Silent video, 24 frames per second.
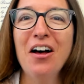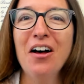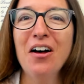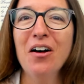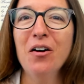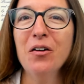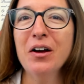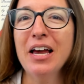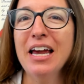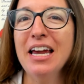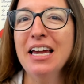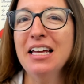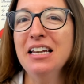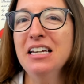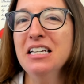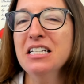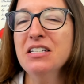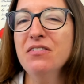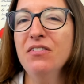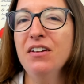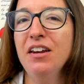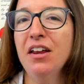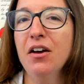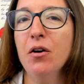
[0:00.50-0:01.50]
Okay, in this
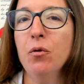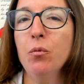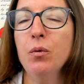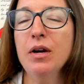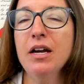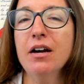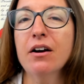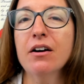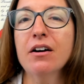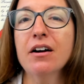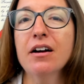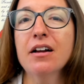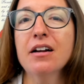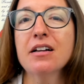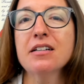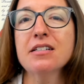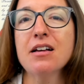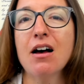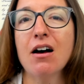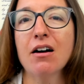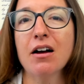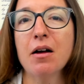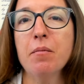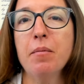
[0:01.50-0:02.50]
video, we are going to
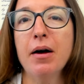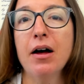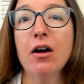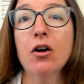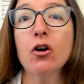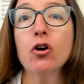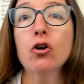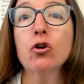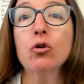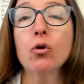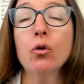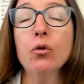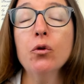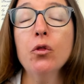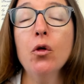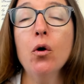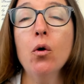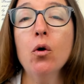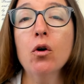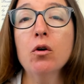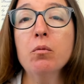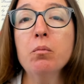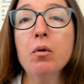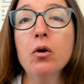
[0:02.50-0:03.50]
talk about growth
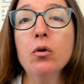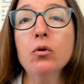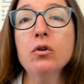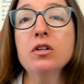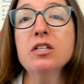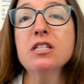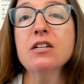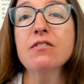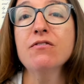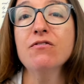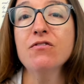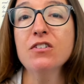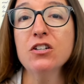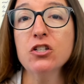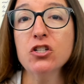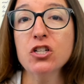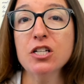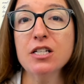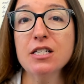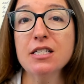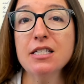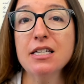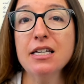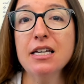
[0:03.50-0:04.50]
hormone
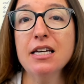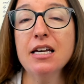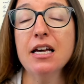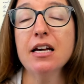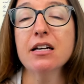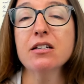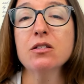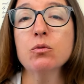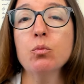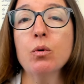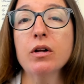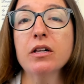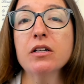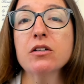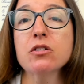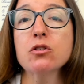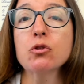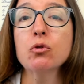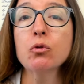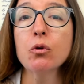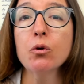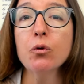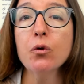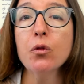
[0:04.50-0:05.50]
deficiency as well as
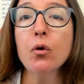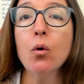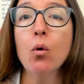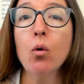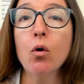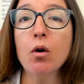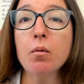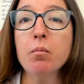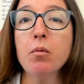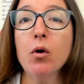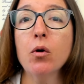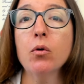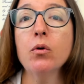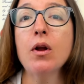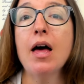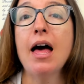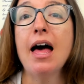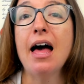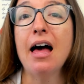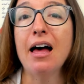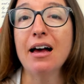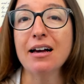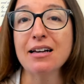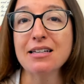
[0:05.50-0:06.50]
growth hormone
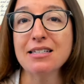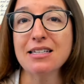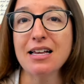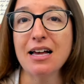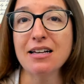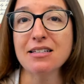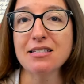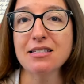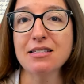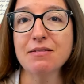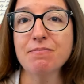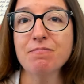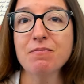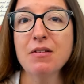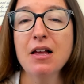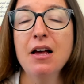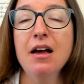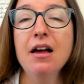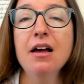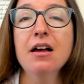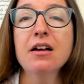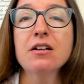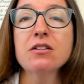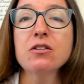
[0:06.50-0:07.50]
excess.
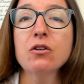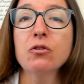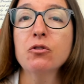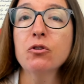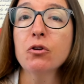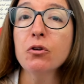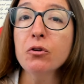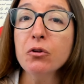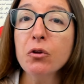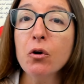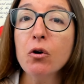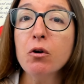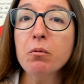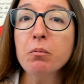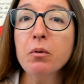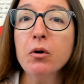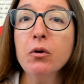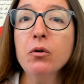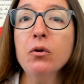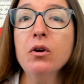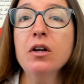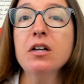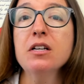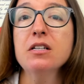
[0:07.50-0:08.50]
So growth
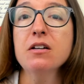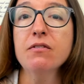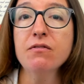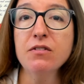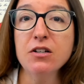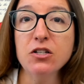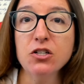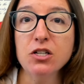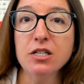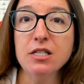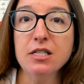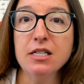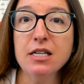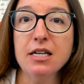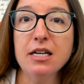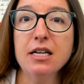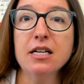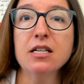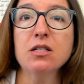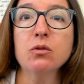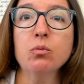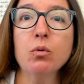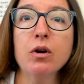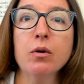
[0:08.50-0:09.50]
hormone deficiency
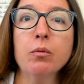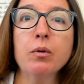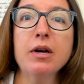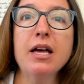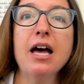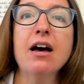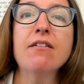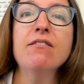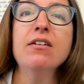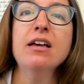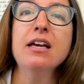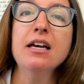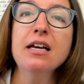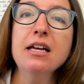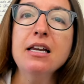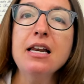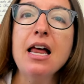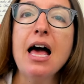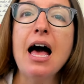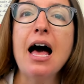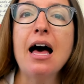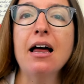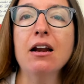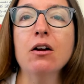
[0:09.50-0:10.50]
is where we have
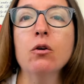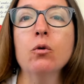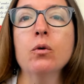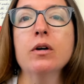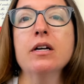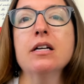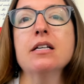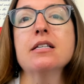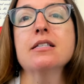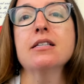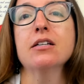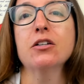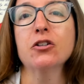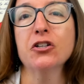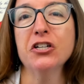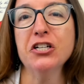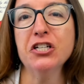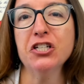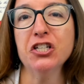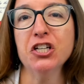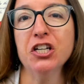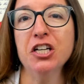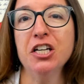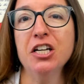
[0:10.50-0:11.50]
inadequate
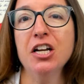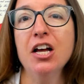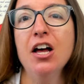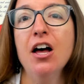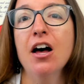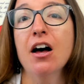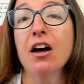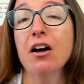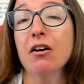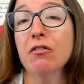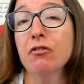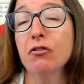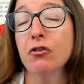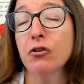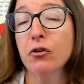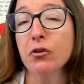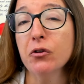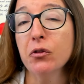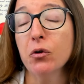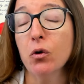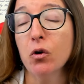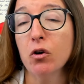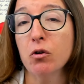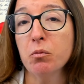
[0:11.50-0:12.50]
secretion of
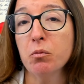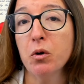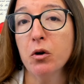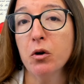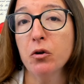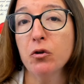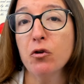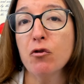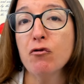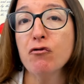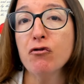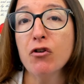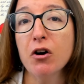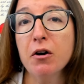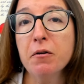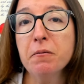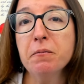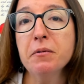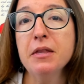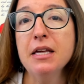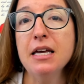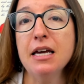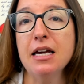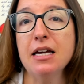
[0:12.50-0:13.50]
growth hormone from
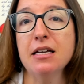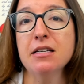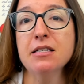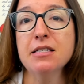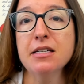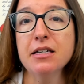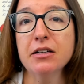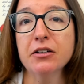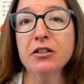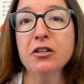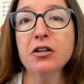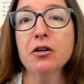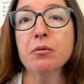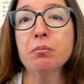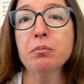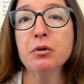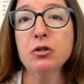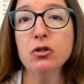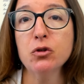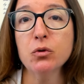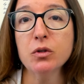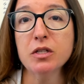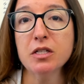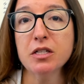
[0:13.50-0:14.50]
the anterior
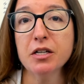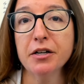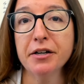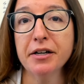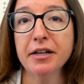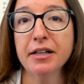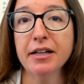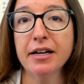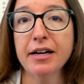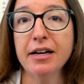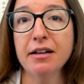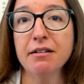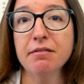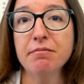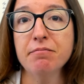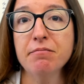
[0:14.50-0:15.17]
pituitary gland.